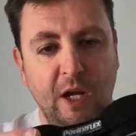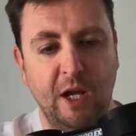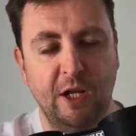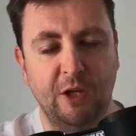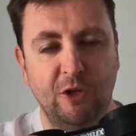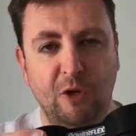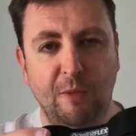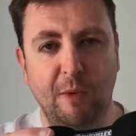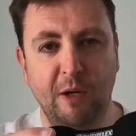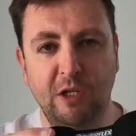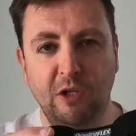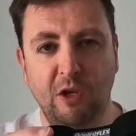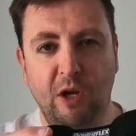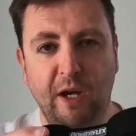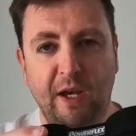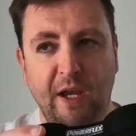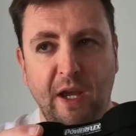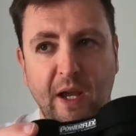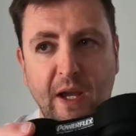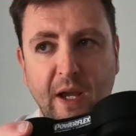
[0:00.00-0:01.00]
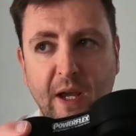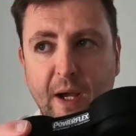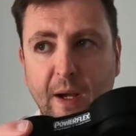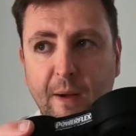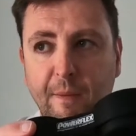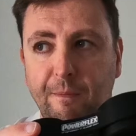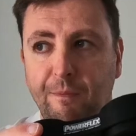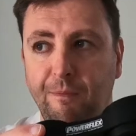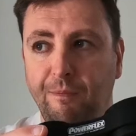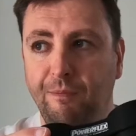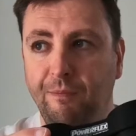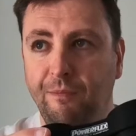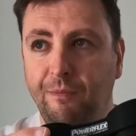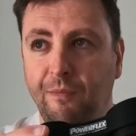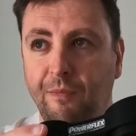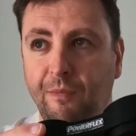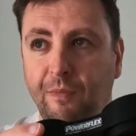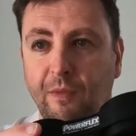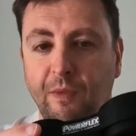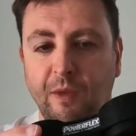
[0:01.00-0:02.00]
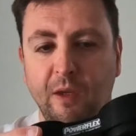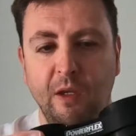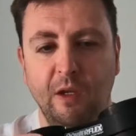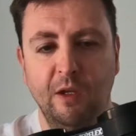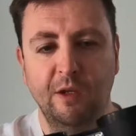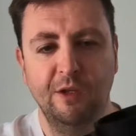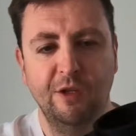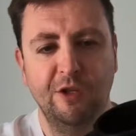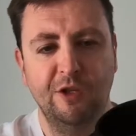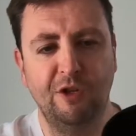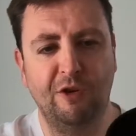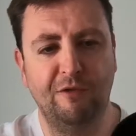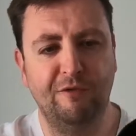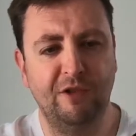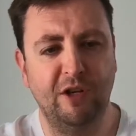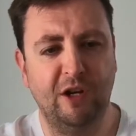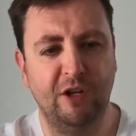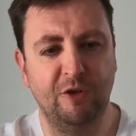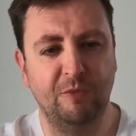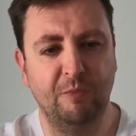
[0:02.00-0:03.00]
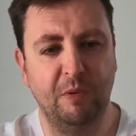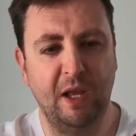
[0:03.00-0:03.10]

It's almost like a soft touch